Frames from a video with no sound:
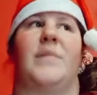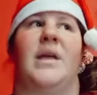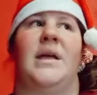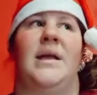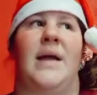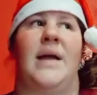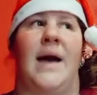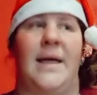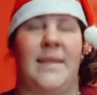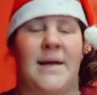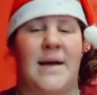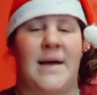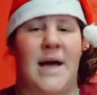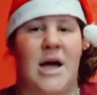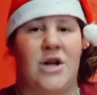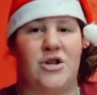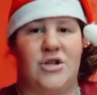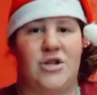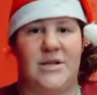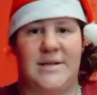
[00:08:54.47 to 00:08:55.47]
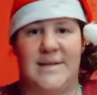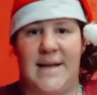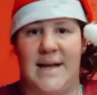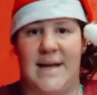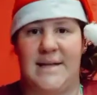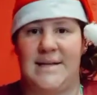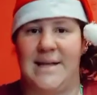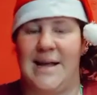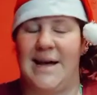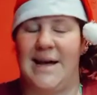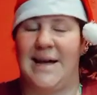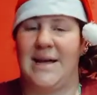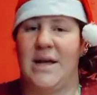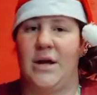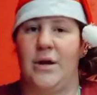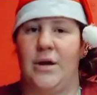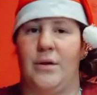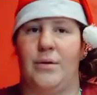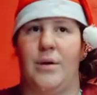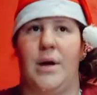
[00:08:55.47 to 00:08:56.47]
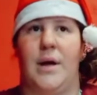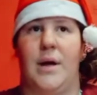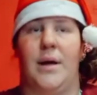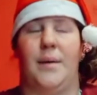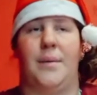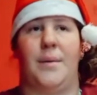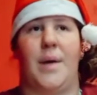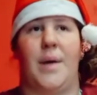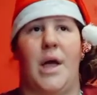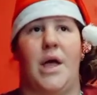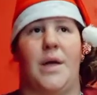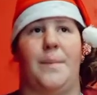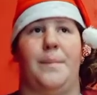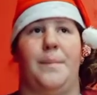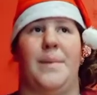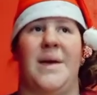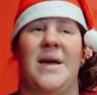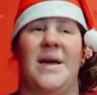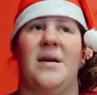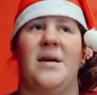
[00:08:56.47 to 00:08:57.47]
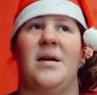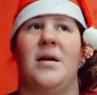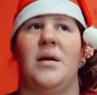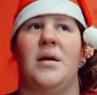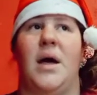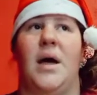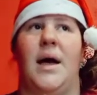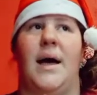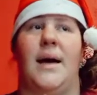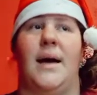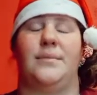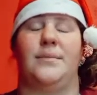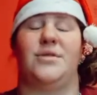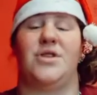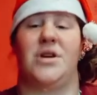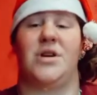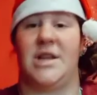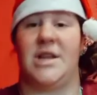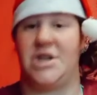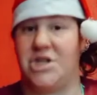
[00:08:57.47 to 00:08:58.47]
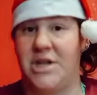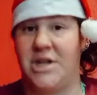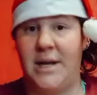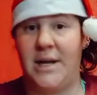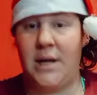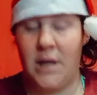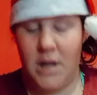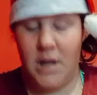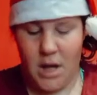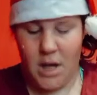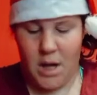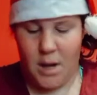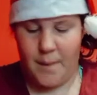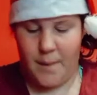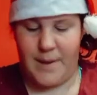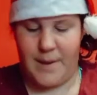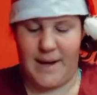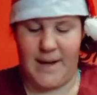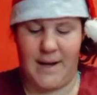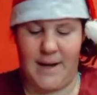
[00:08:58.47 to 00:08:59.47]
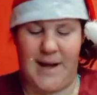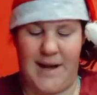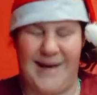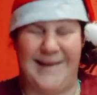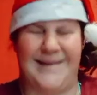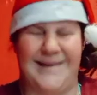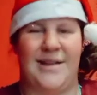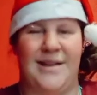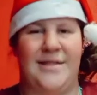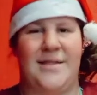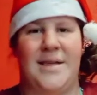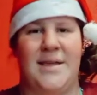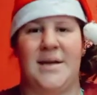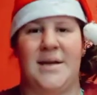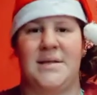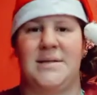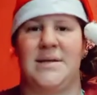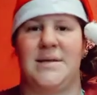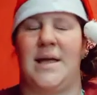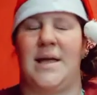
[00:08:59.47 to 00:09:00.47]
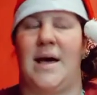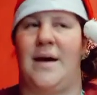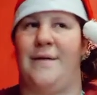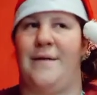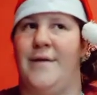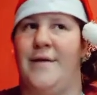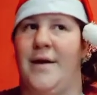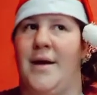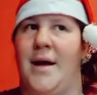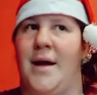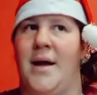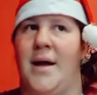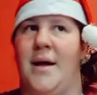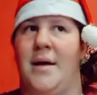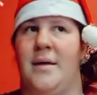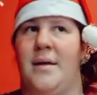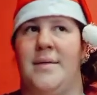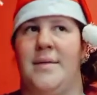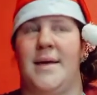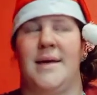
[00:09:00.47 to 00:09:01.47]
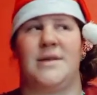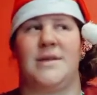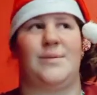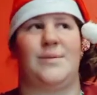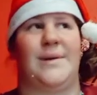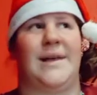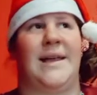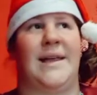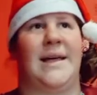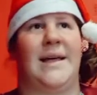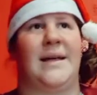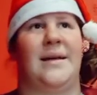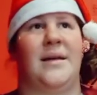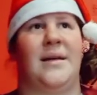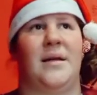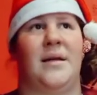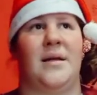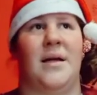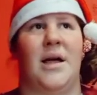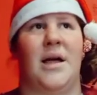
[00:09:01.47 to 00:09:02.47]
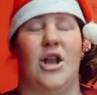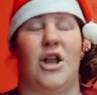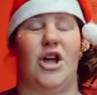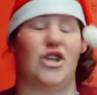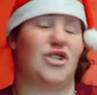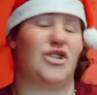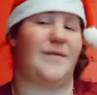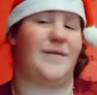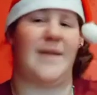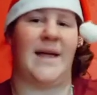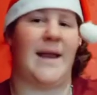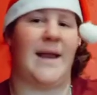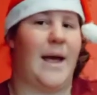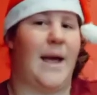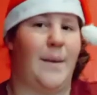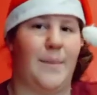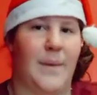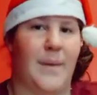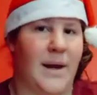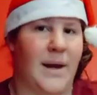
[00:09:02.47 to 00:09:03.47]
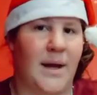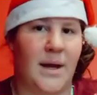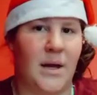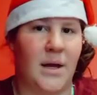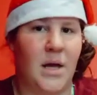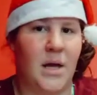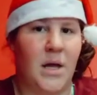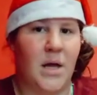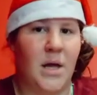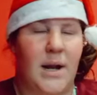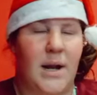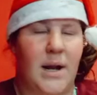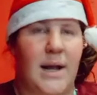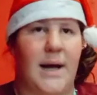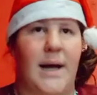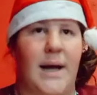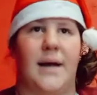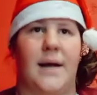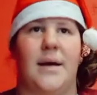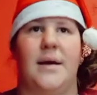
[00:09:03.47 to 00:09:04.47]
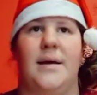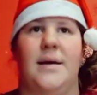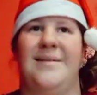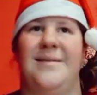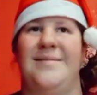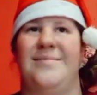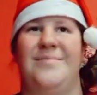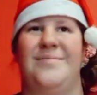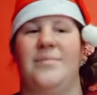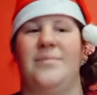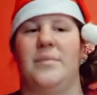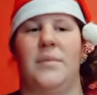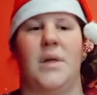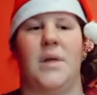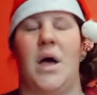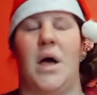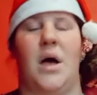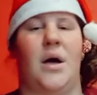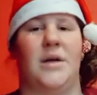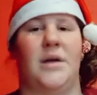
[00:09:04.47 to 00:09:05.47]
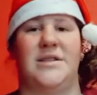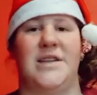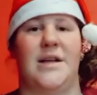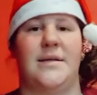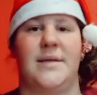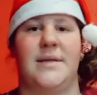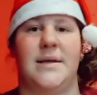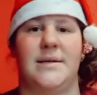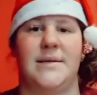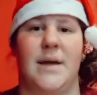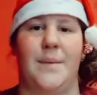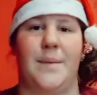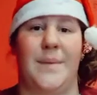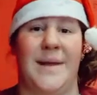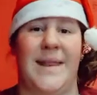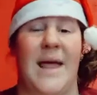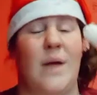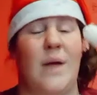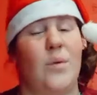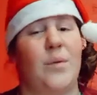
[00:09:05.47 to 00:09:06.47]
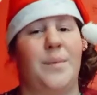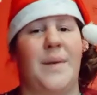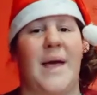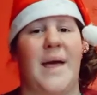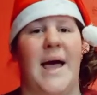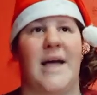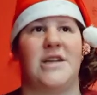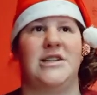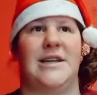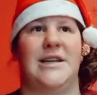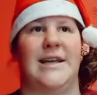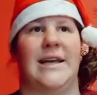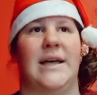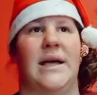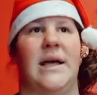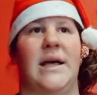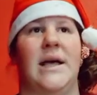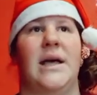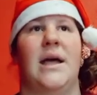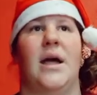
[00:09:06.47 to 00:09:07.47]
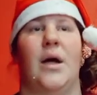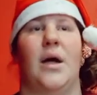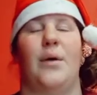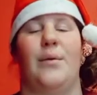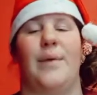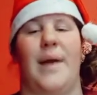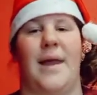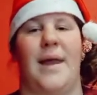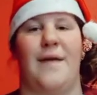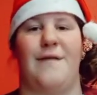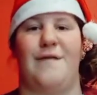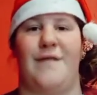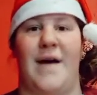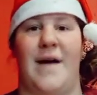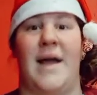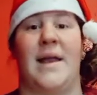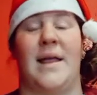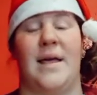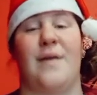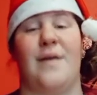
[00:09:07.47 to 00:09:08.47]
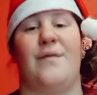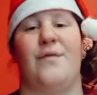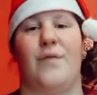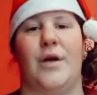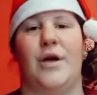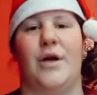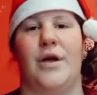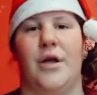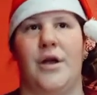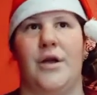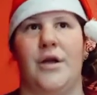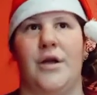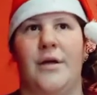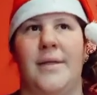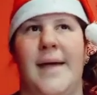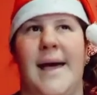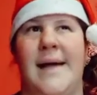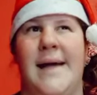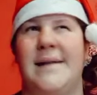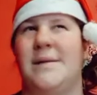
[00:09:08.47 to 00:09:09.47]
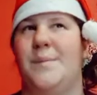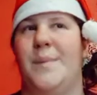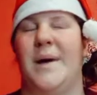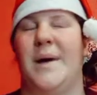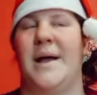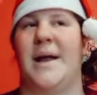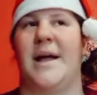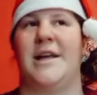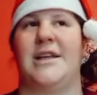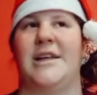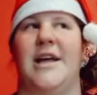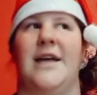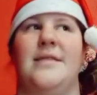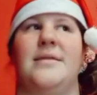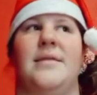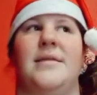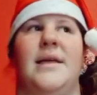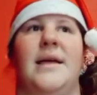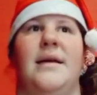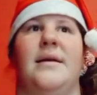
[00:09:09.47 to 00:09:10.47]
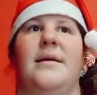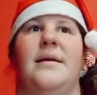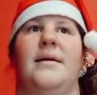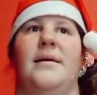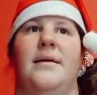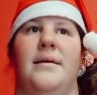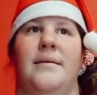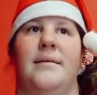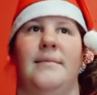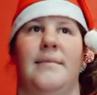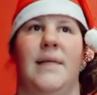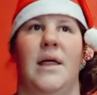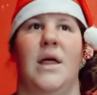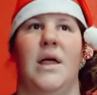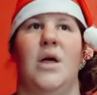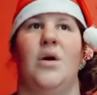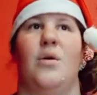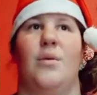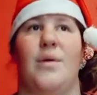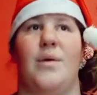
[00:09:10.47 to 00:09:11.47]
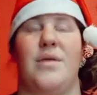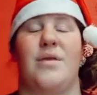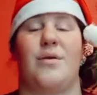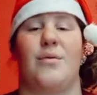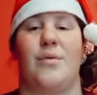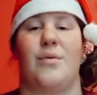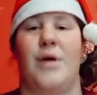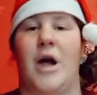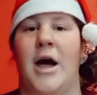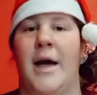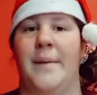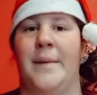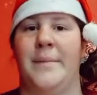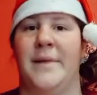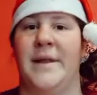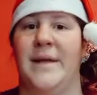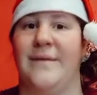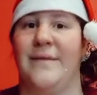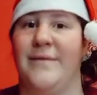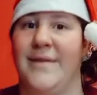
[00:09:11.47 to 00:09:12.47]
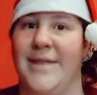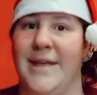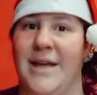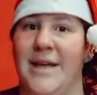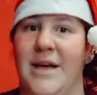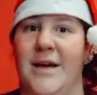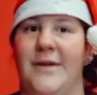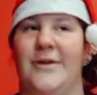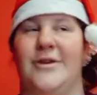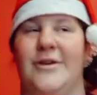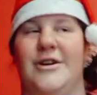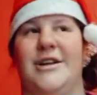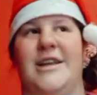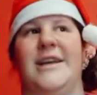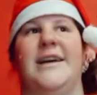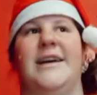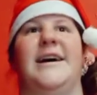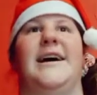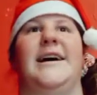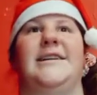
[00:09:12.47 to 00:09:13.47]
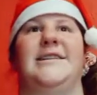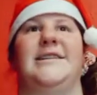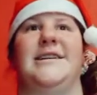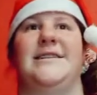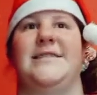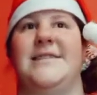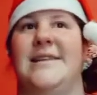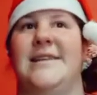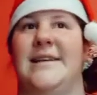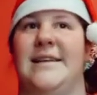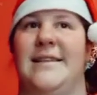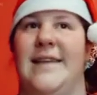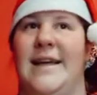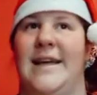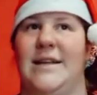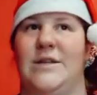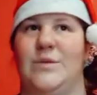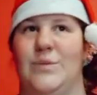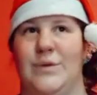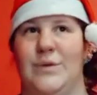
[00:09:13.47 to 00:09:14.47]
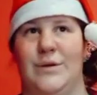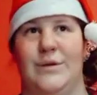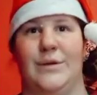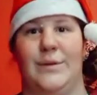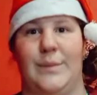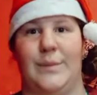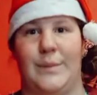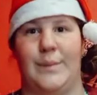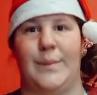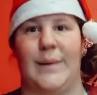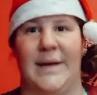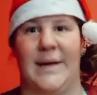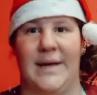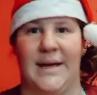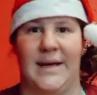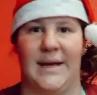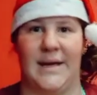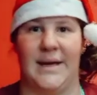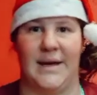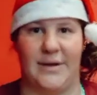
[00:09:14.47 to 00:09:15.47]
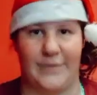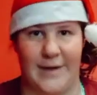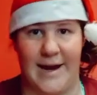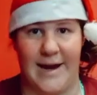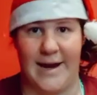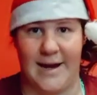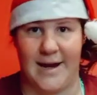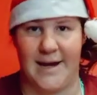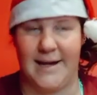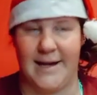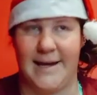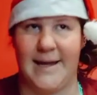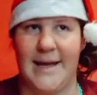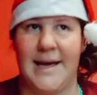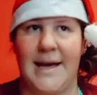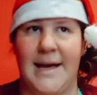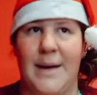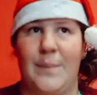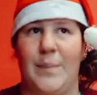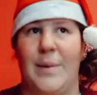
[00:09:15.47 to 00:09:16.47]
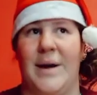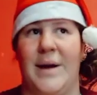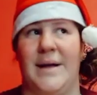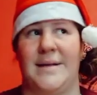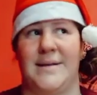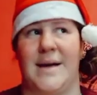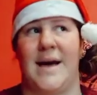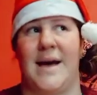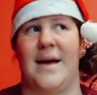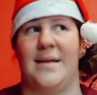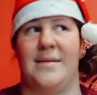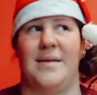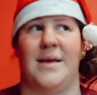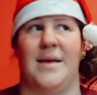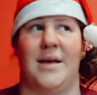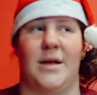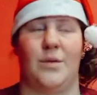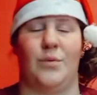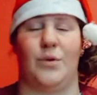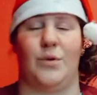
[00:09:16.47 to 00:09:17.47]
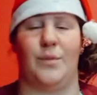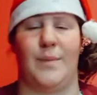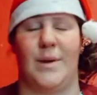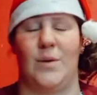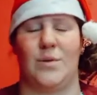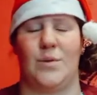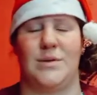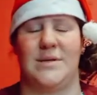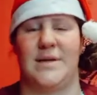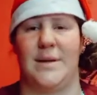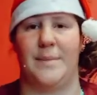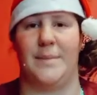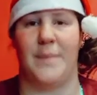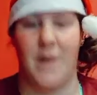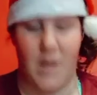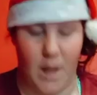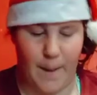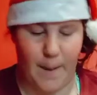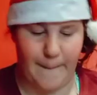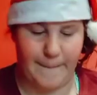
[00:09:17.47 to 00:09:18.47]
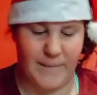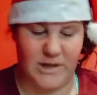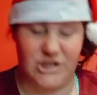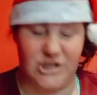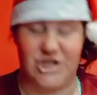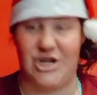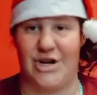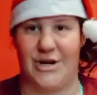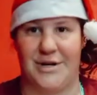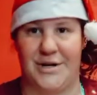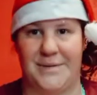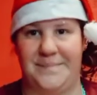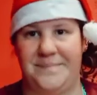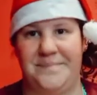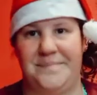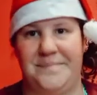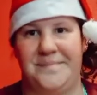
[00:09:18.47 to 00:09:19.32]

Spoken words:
in other countries that's like a big tradition, but I don't think in South Africa there's really a lot of that happening. Like, no, I don't think so. But that would be actually really fun if we could do that. But I don't think, with crime and everything going on here, I don't think that would be a great idea. But I think it would be awesome. But yeah,